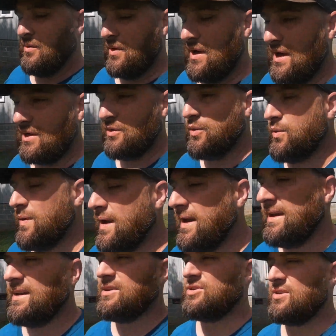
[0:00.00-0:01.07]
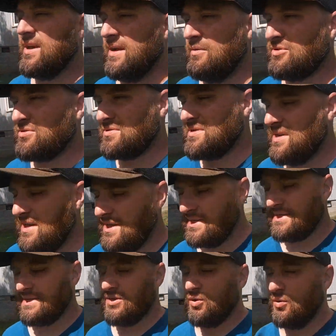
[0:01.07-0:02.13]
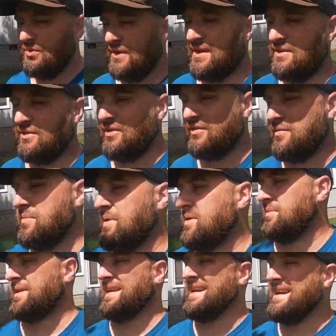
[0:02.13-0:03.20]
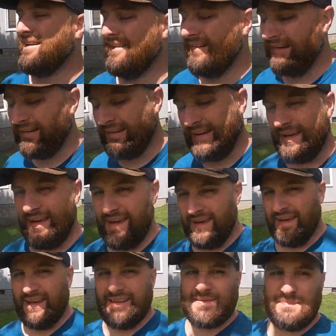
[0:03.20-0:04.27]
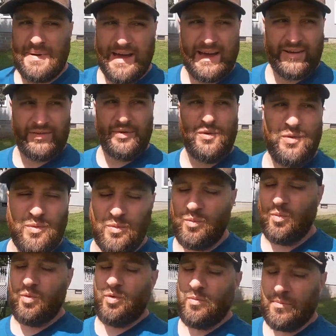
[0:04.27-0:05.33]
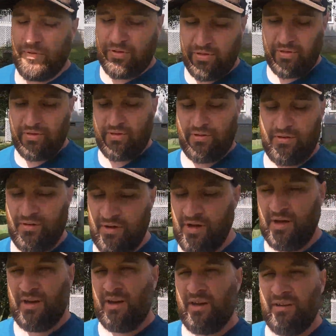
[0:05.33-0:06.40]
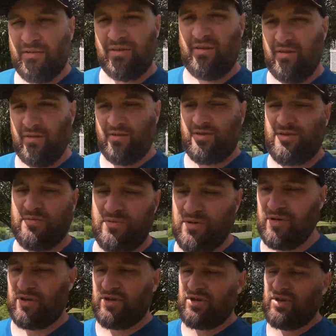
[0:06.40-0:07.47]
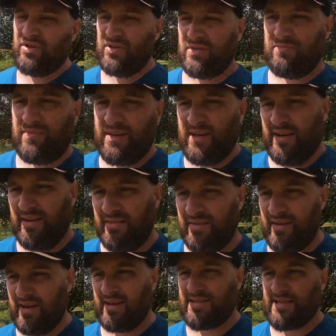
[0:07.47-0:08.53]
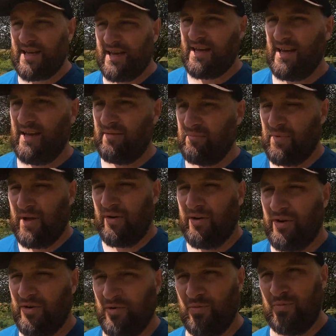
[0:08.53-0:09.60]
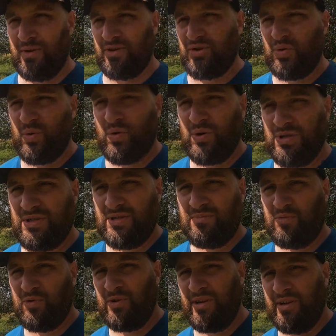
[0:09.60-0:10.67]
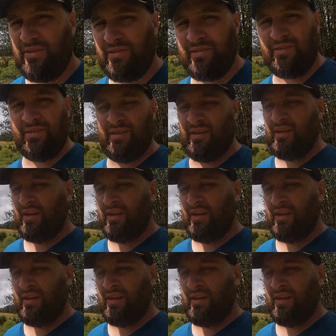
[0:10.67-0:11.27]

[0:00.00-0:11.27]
We got a little rain yesterday, which was nice and cooled things off a bit, but now it's back to the warmth. So I just wanted to show you some things as I'm out here doing my chores in the mornings.